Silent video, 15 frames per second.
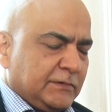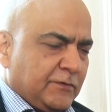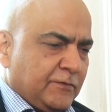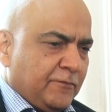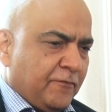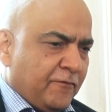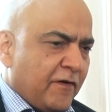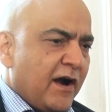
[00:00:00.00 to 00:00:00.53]

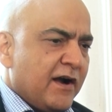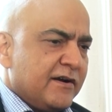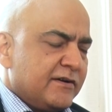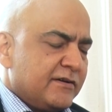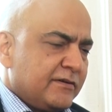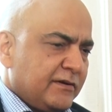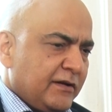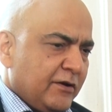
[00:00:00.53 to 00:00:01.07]
fund,
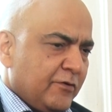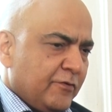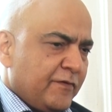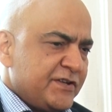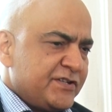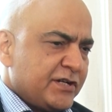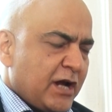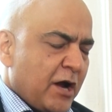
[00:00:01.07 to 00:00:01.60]

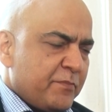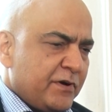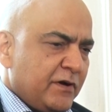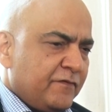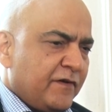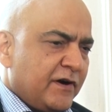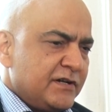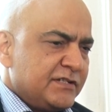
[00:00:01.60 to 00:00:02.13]
venture capital
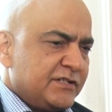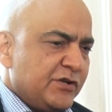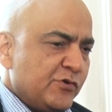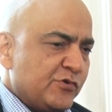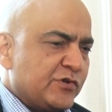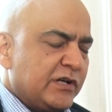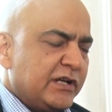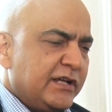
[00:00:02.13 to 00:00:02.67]
funds
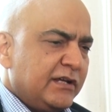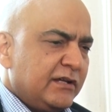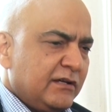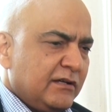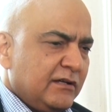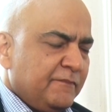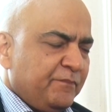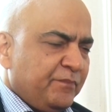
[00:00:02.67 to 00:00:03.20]
usually
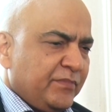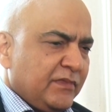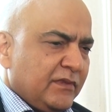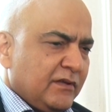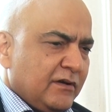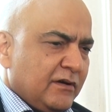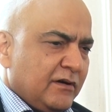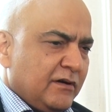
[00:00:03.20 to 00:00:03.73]

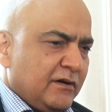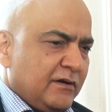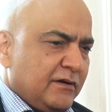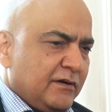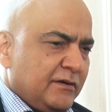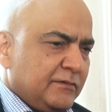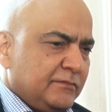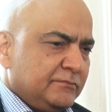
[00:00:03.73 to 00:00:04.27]

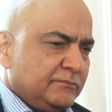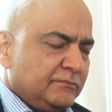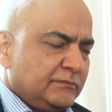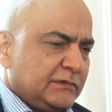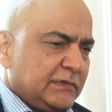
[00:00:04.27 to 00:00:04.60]
um,